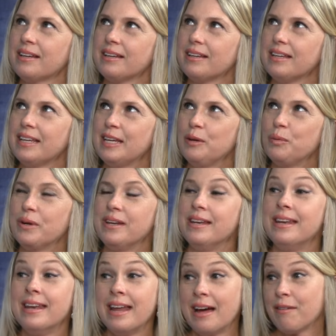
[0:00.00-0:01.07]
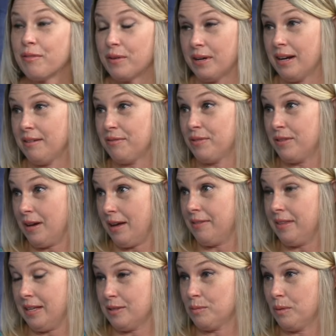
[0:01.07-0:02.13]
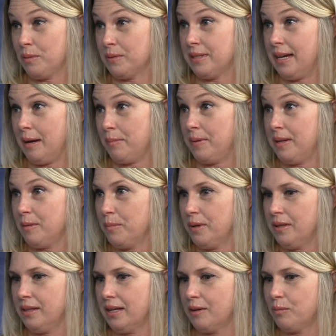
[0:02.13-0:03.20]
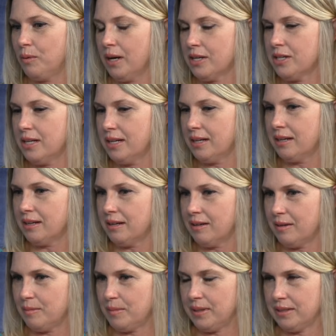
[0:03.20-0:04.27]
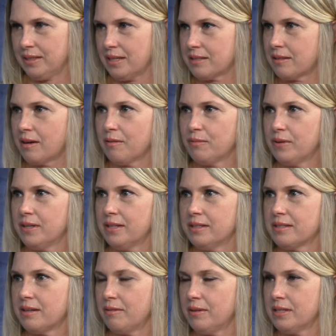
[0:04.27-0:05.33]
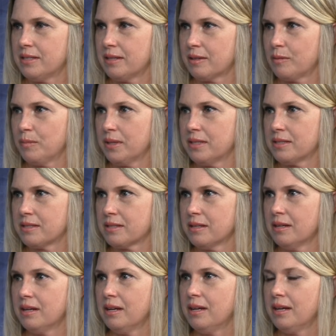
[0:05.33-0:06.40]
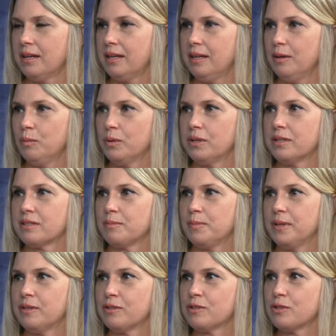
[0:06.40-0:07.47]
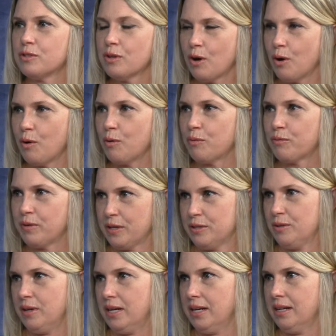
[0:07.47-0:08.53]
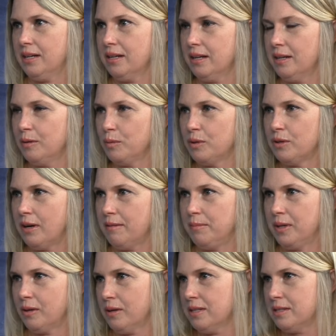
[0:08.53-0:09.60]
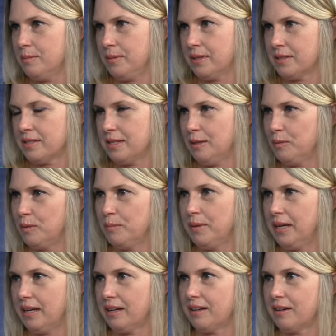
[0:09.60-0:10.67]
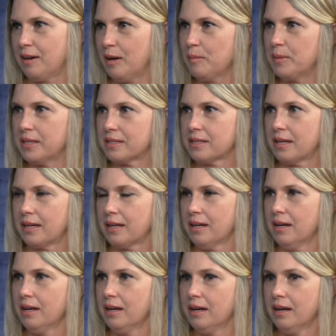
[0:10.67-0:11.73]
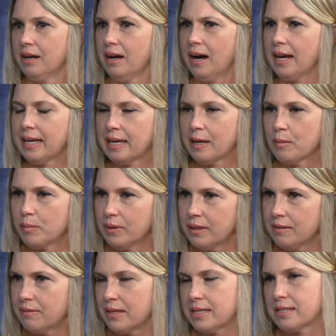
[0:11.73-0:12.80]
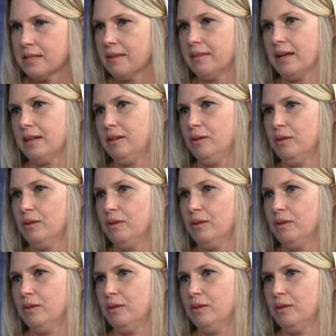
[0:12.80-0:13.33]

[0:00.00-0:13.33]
He would never have thought that's what was happening. Yeah. But like watching um, LDS conference every six months, he would just be so frustrated, and it would drive me crazy because he would make comments like, "I can't believe they said that." You